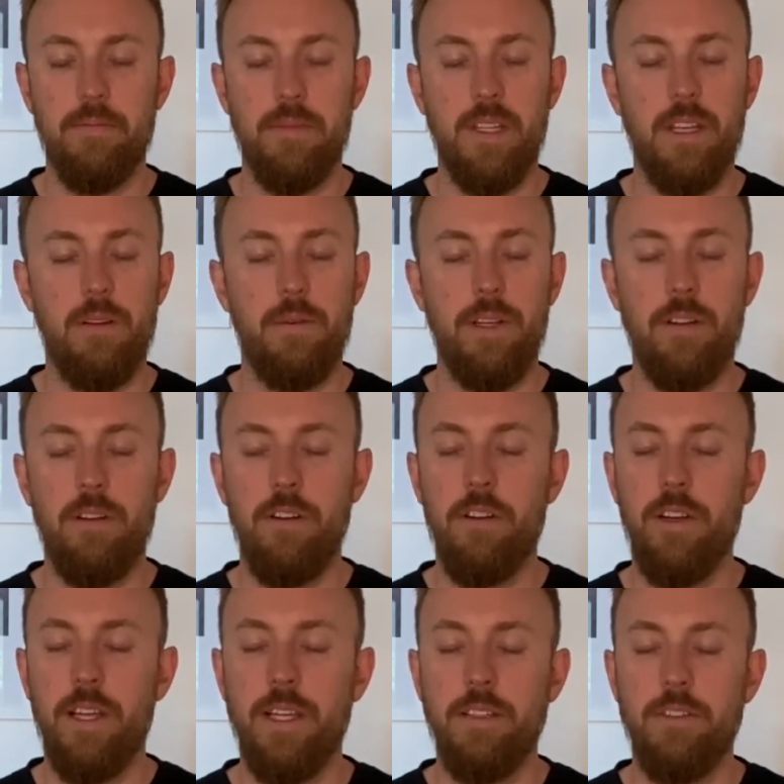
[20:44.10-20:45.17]
And we're not
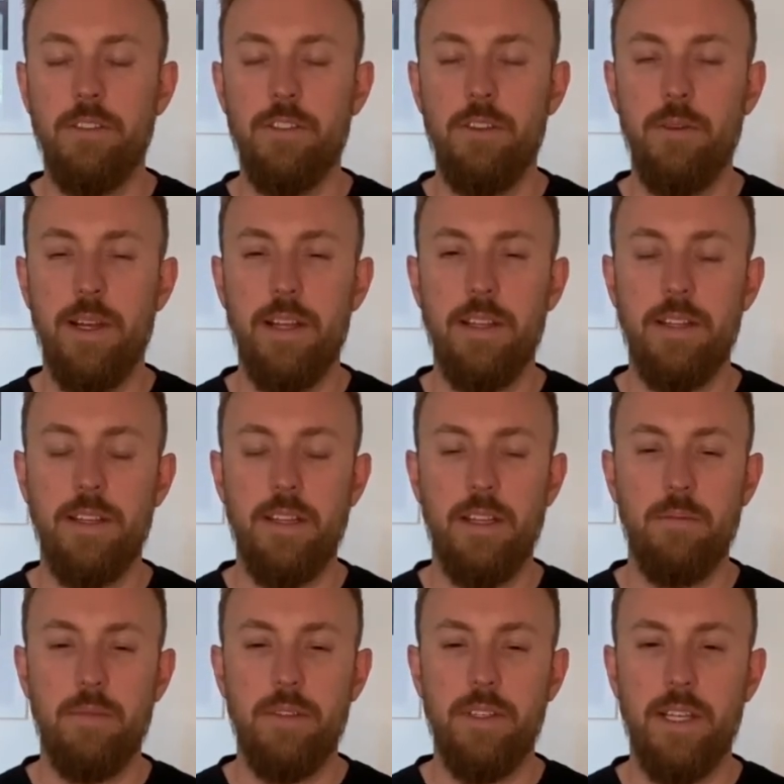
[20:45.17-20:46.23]
looking to do anything
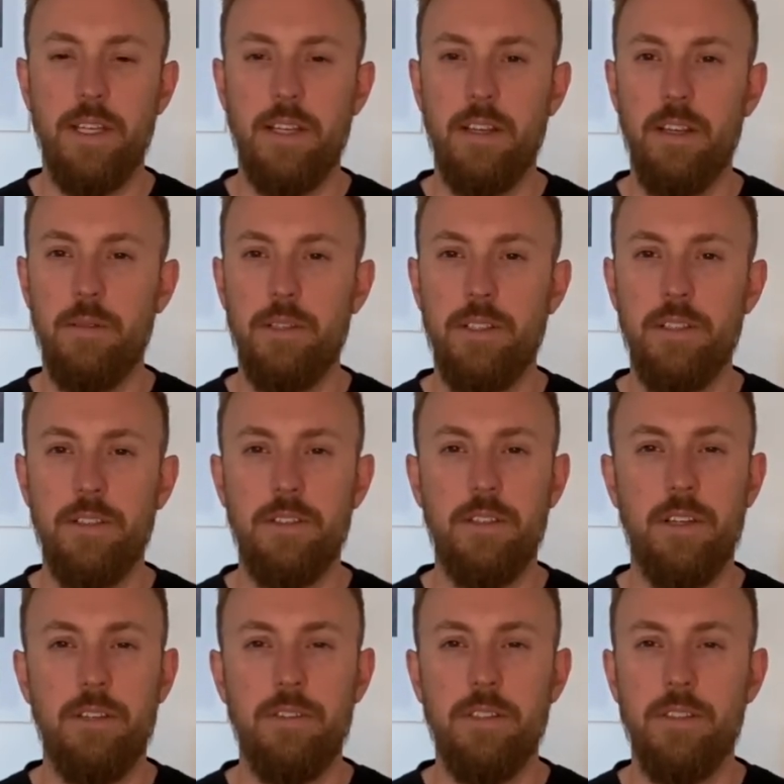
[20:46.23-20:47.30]
in particular, we're just
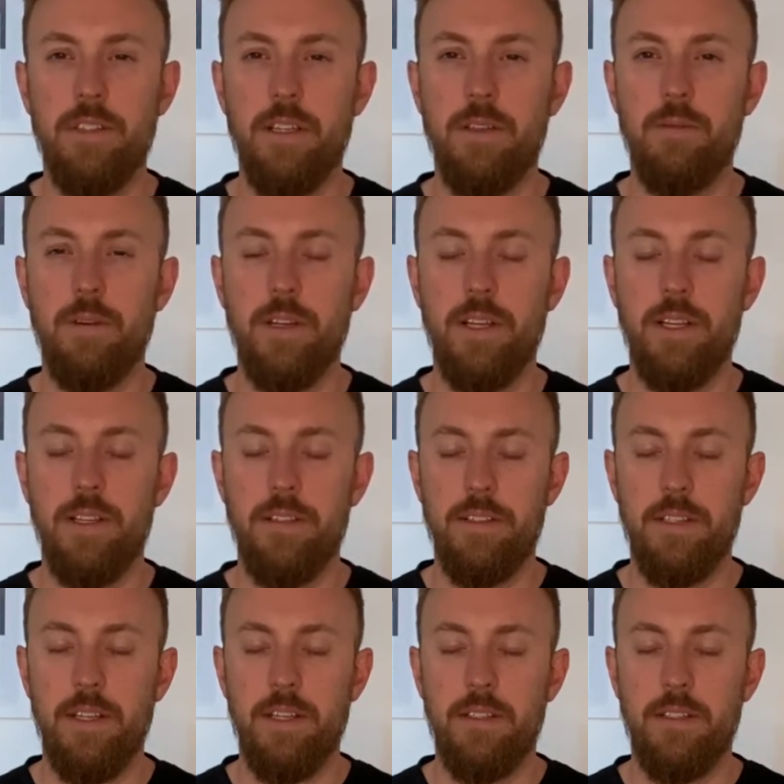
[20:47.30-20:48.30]
noticing what it is now.